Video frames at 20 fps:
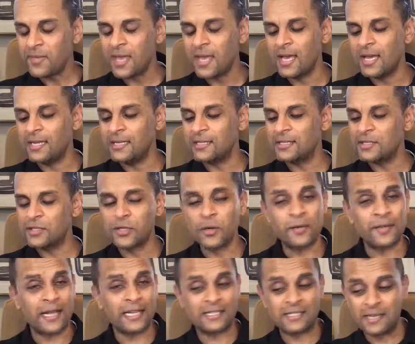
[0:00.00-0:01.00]
And
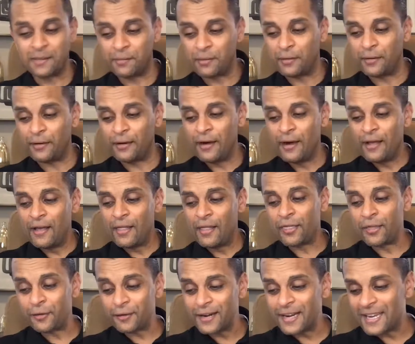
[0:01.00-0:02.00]
so that's number
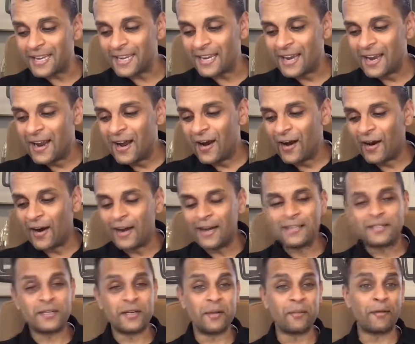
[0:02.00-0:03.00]
3. All
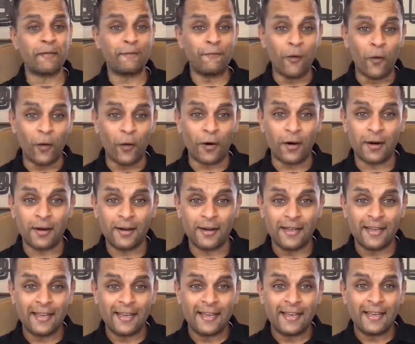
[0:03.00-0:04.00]
right, so number
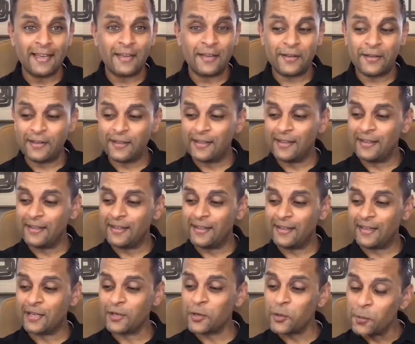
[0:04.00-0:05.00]
4.
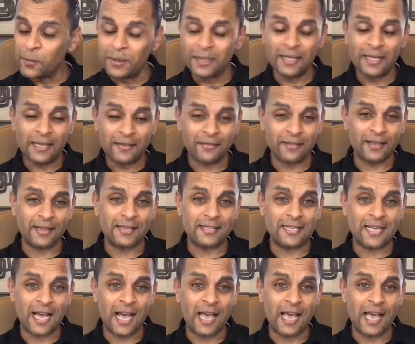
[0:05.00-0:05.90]
Can you believe this?